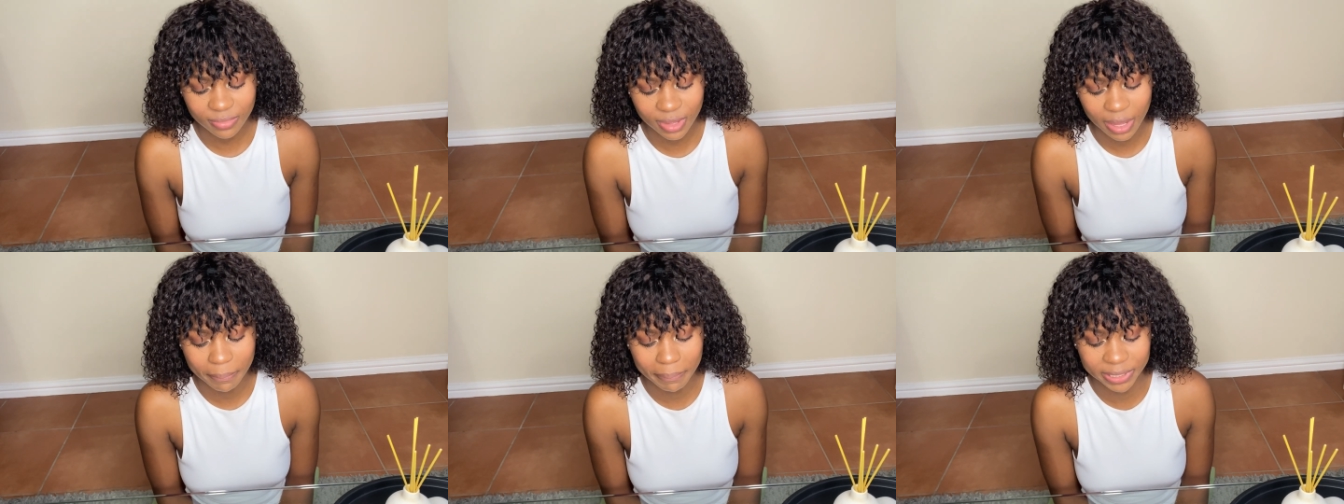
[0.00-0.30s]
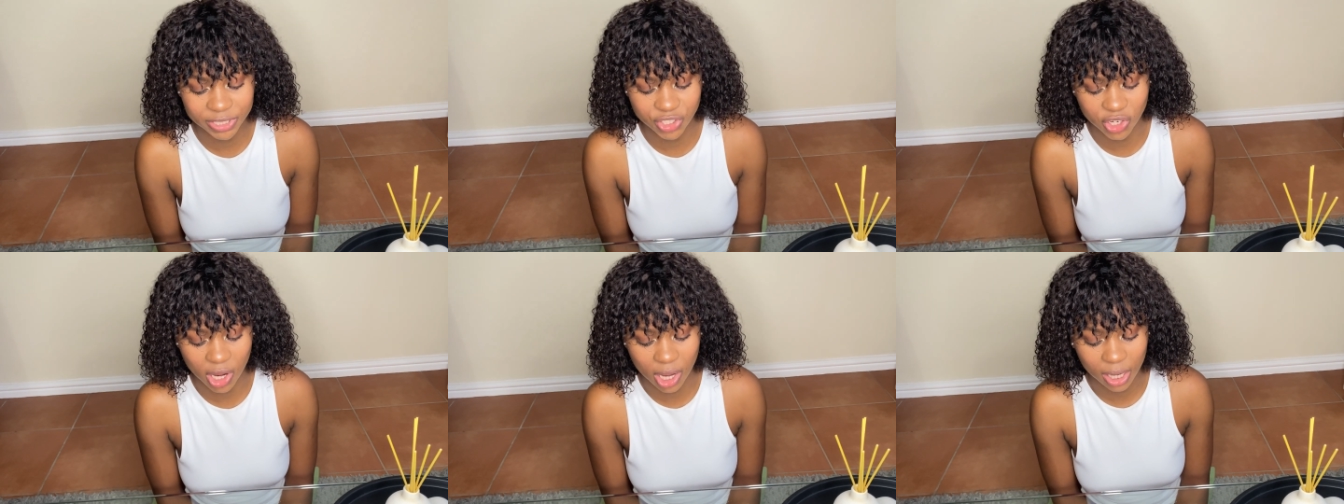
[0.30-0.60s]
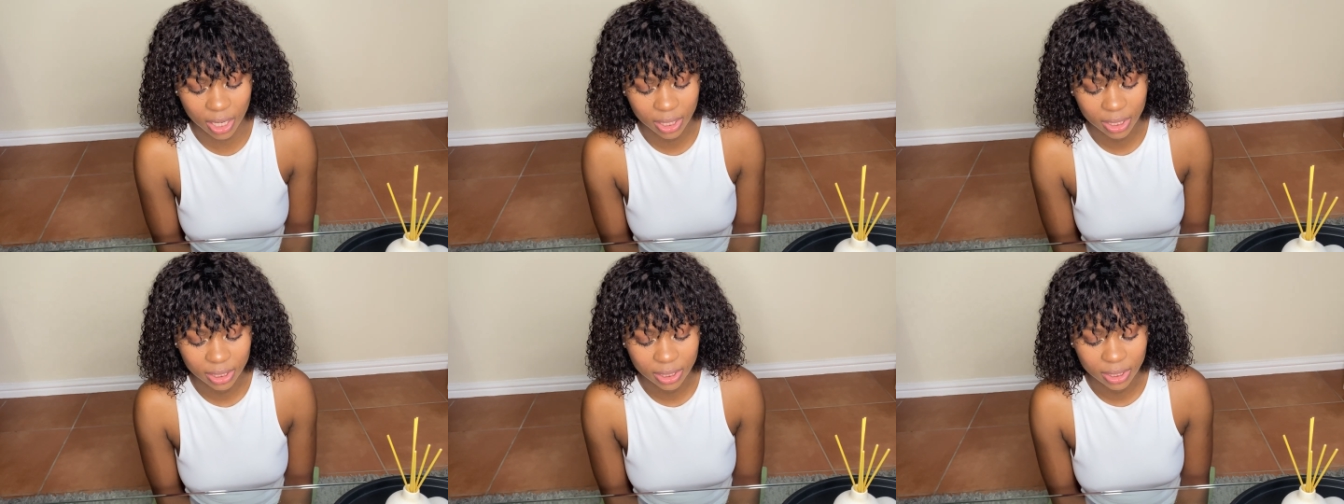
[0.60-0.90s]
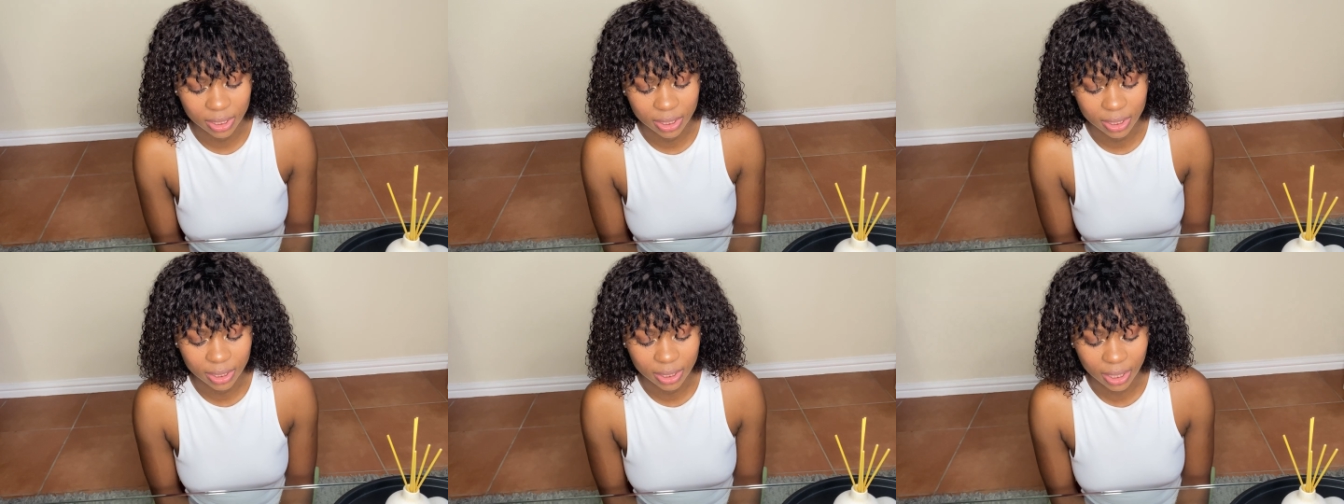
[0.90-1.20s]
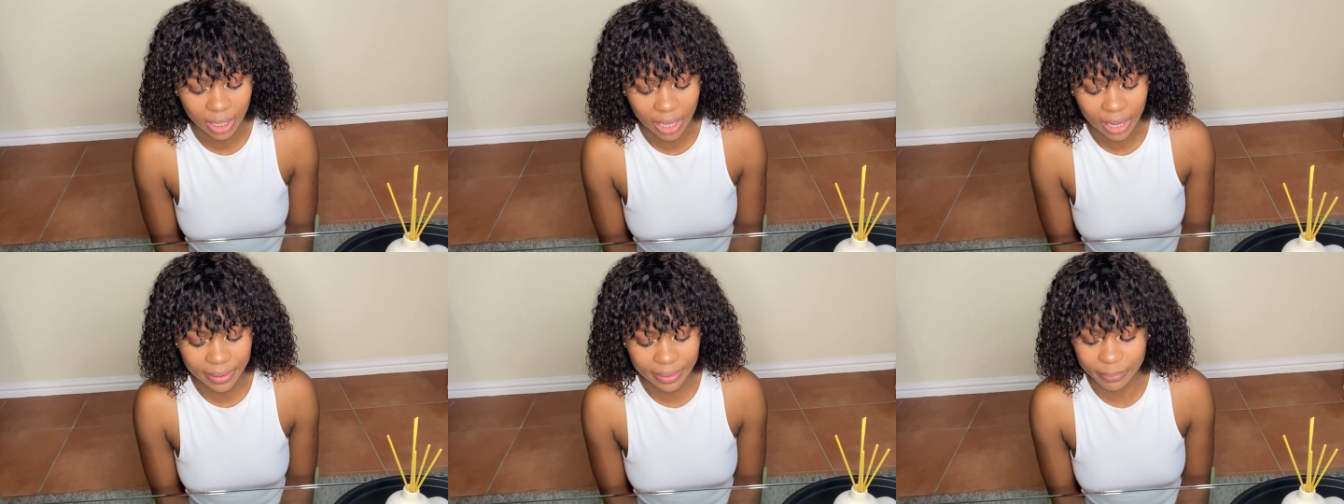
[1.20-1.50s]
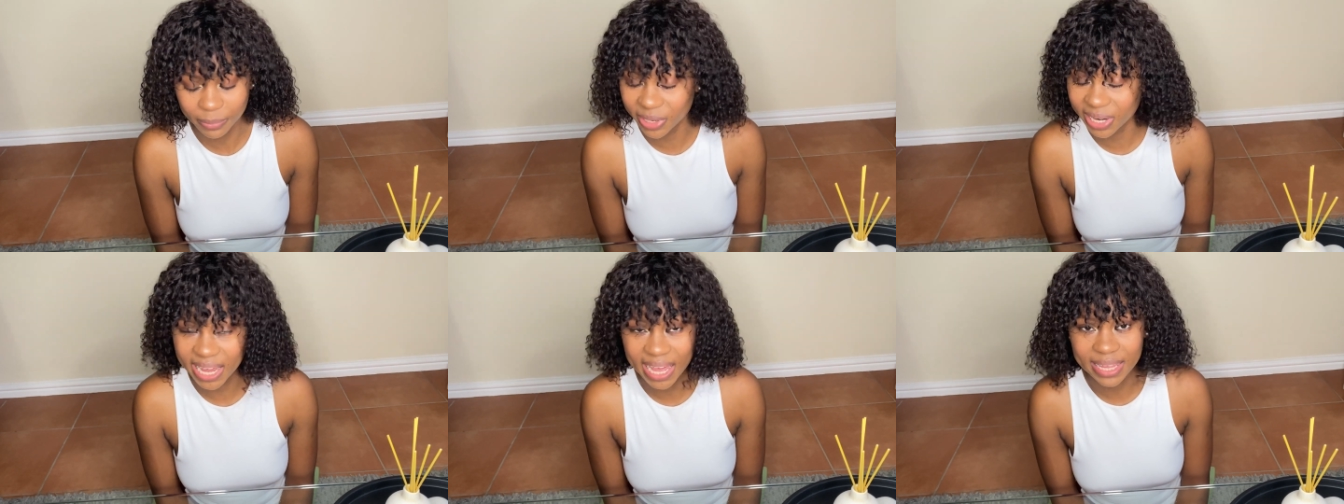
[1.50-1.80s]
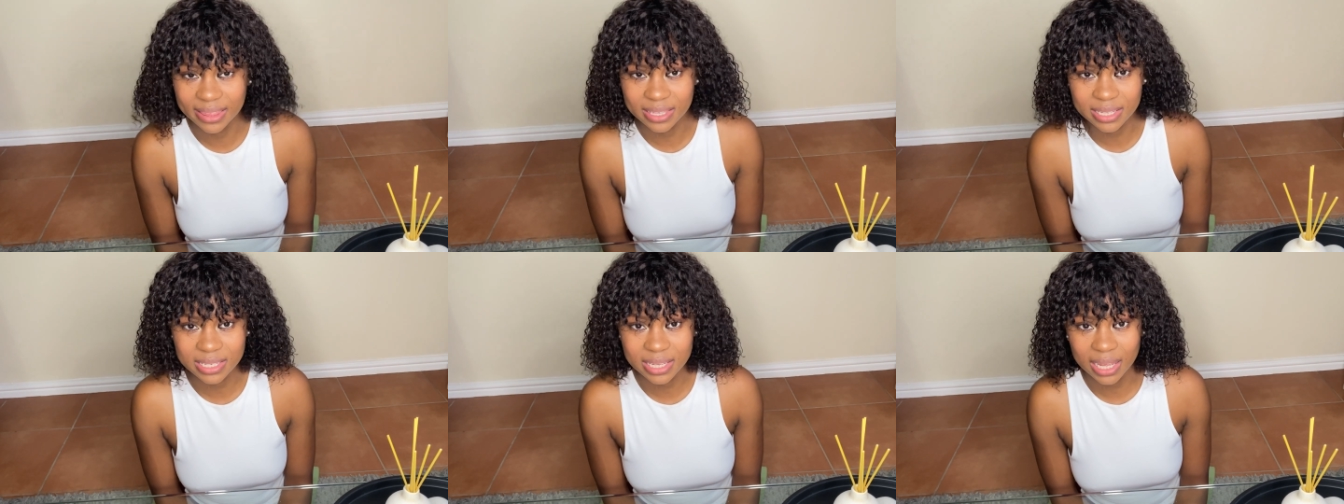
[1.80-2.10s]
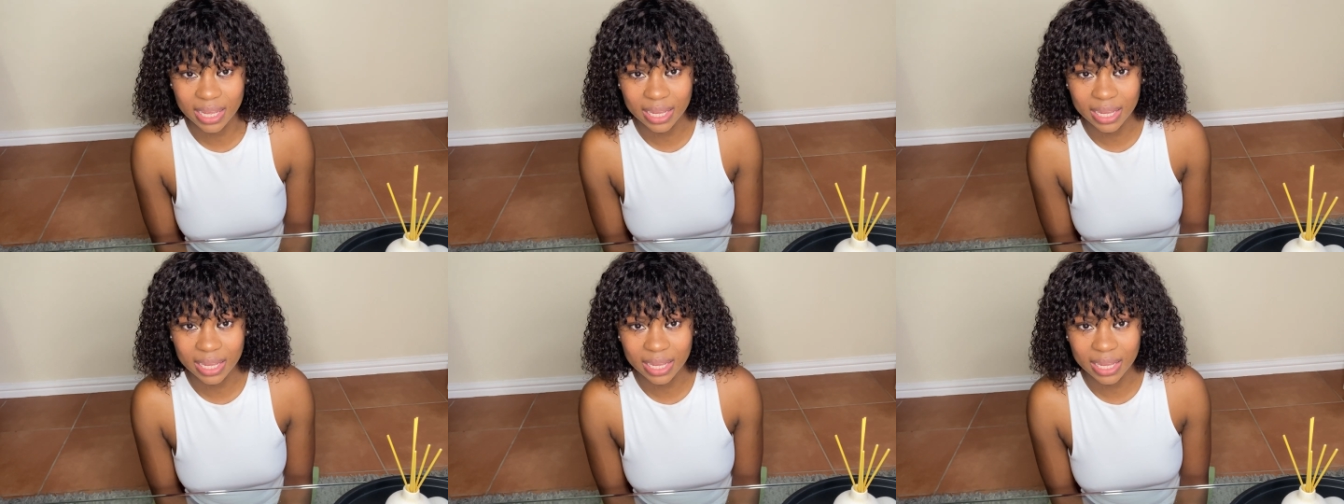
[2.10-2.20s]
But yeah. I'm gonna end this here.